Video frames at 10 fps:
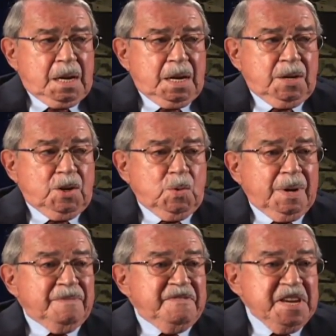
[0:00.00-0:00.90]
into
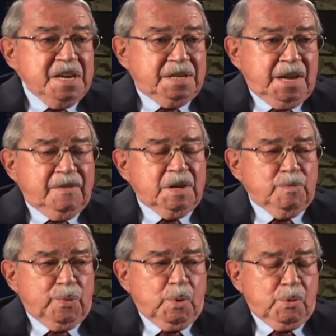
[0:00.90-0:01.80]
a V7
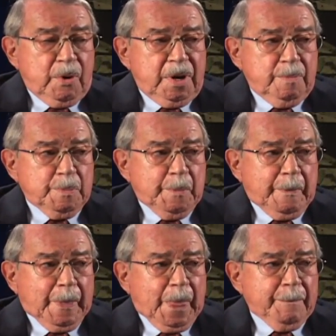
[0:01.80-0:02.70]
program,
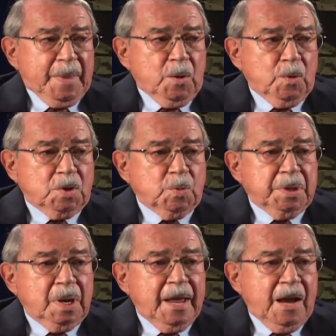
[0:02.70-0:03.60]
which would
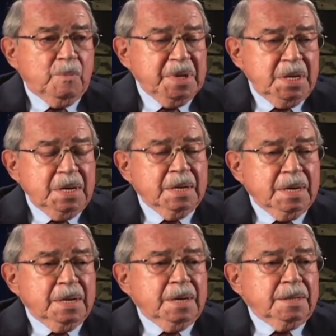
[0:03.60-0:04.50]
allow me
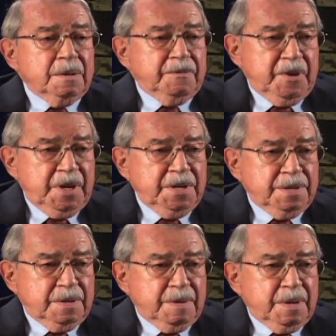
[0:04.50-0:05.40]
to
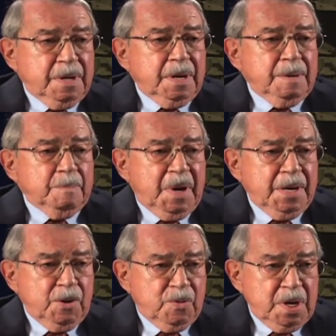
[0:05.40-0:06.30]
finish my
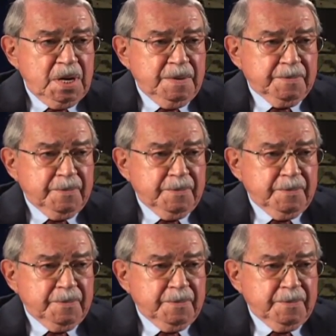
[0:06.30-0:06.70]
degree